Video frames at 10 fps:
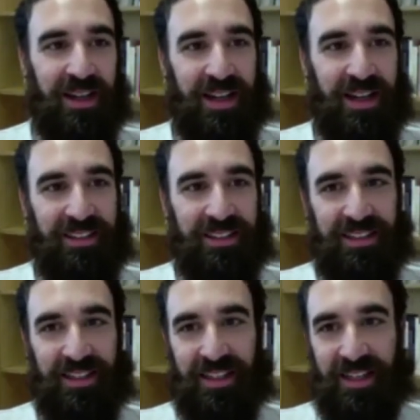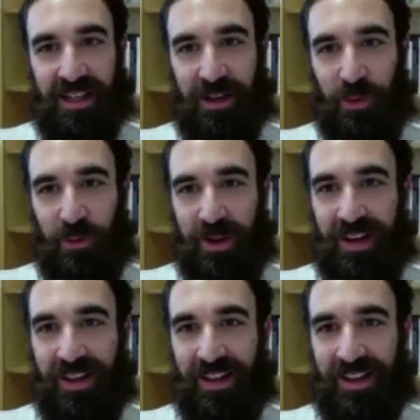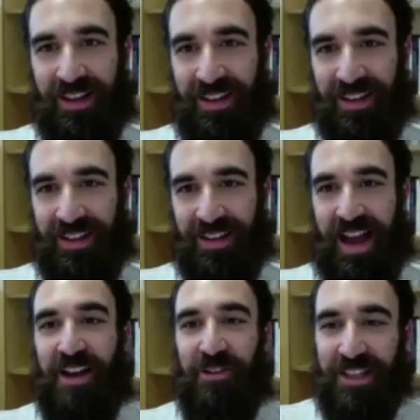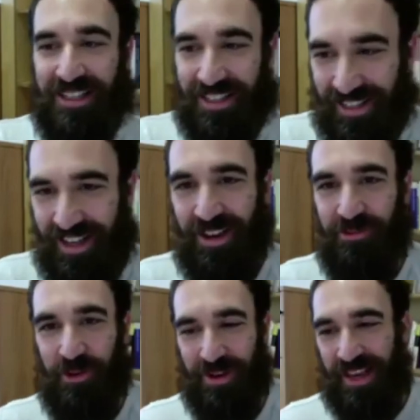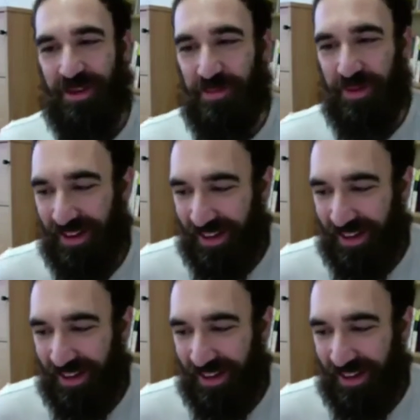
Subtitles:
and we will, Iris, we'll keep